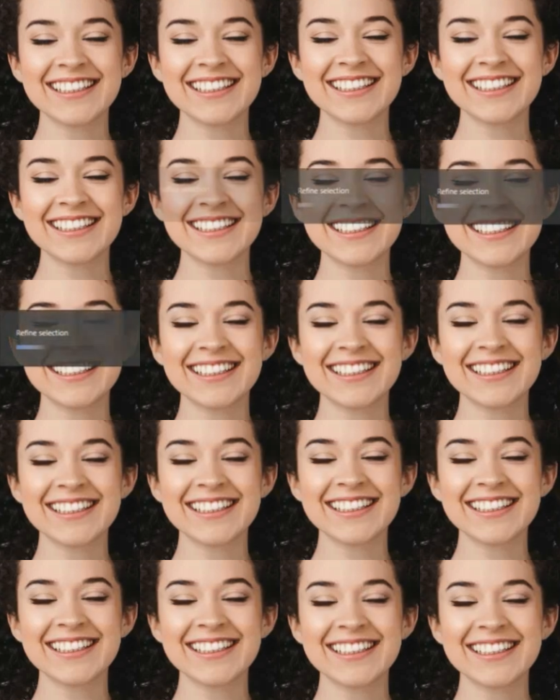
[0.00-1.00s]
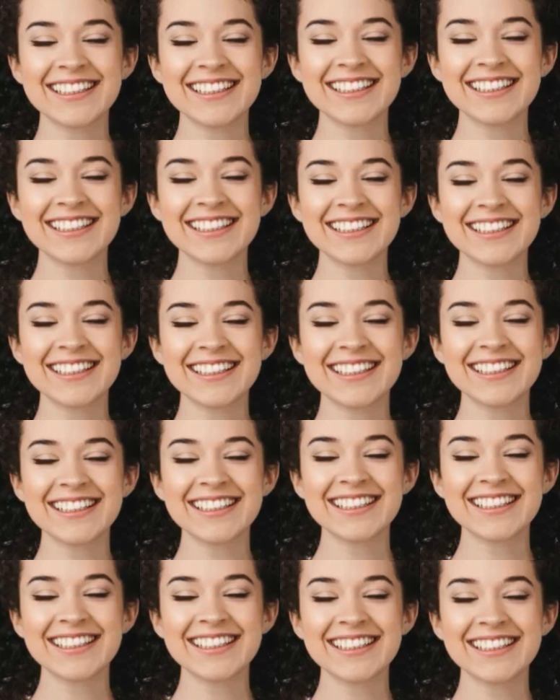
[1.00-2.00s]

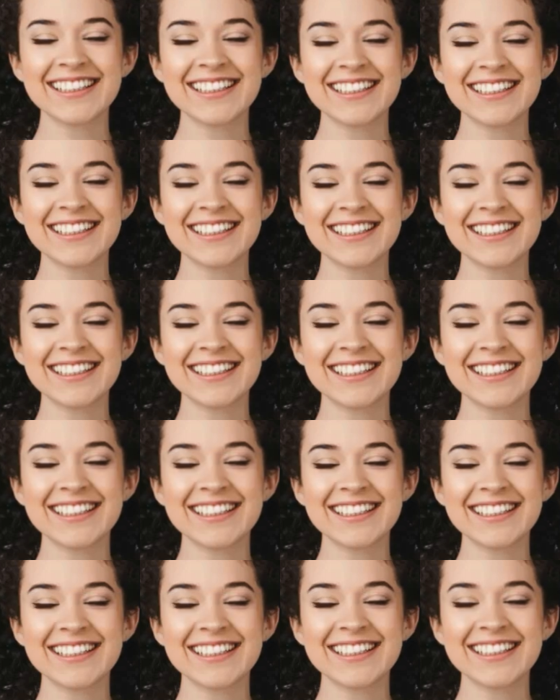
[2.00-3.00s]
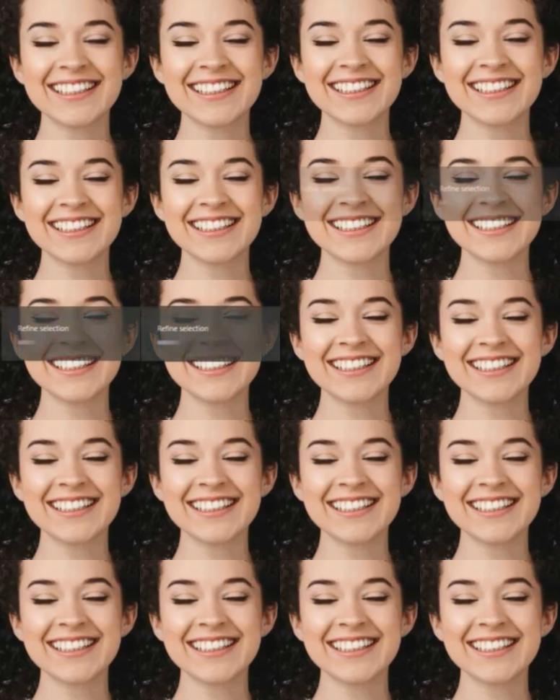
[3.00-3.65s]
(no one is talking)